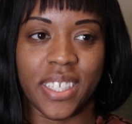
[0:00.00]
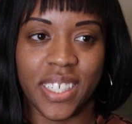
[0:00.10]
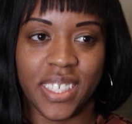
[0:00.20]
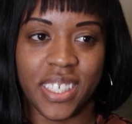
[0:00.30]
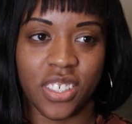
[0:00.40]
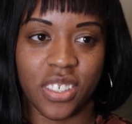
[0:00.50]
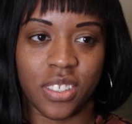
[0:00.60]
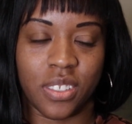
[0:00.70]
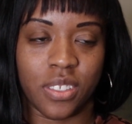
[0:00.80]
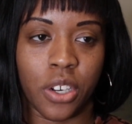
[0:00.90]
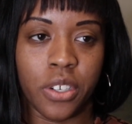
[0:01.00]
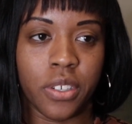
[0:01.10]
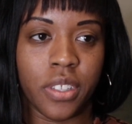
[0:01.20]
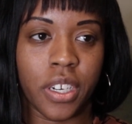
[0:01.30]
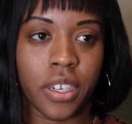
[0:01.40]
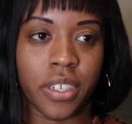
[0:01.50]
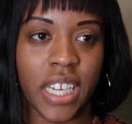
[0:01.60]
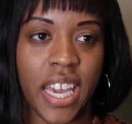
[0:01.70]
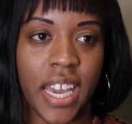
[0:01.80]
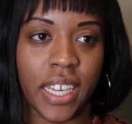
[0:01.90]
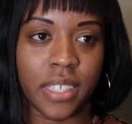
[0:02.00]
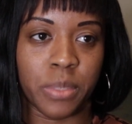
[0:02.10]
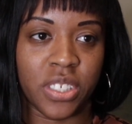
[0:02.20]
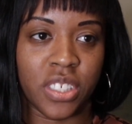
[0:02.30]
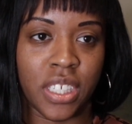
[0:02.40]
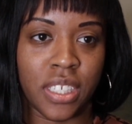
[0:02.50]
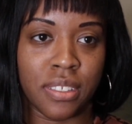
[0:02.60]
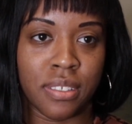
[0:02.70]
and then they just turn on the hurricane machine.